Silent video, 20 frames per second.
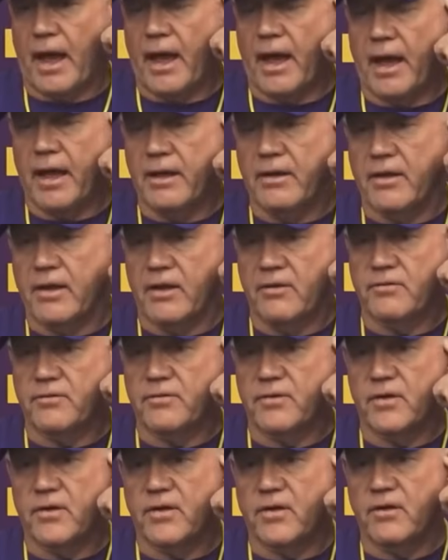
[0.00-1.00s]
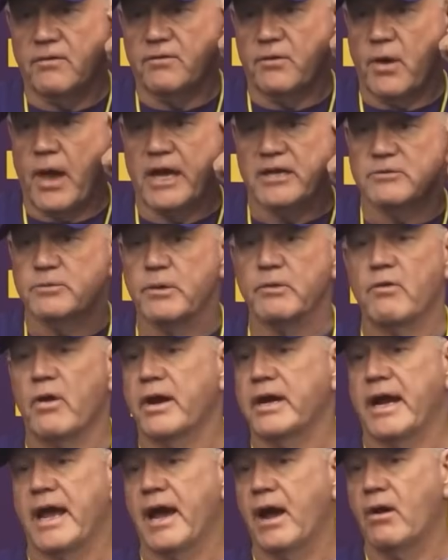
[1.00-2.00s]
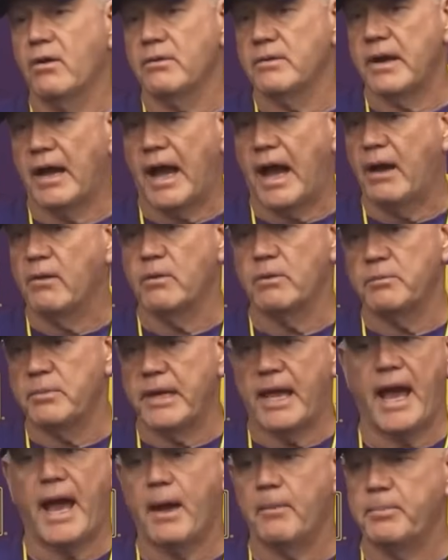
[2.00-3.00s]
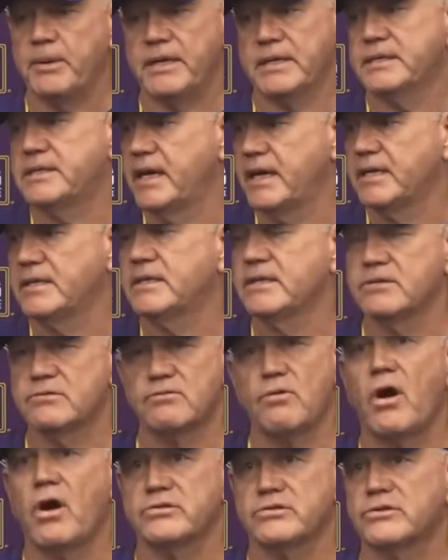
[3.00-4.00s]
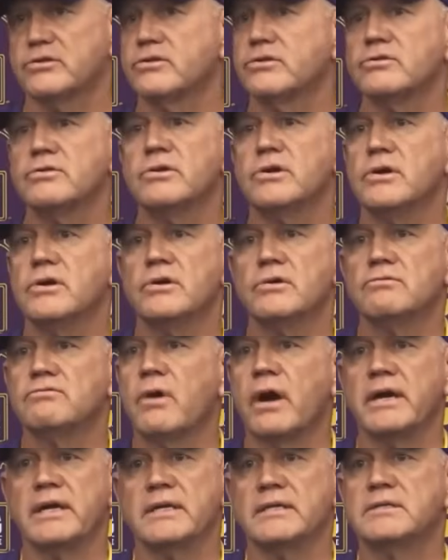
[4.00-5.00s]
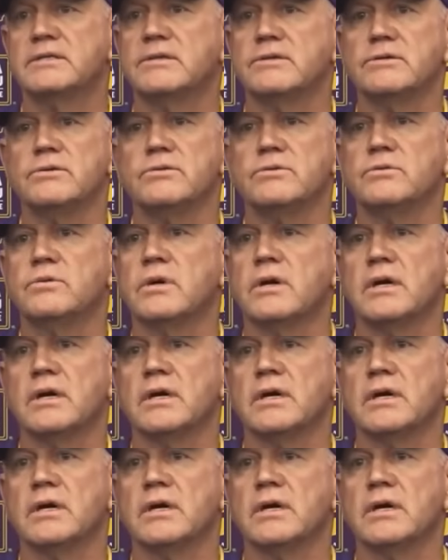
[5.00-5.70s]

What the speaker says: If you ask me right now, I would be happy to take this roster right into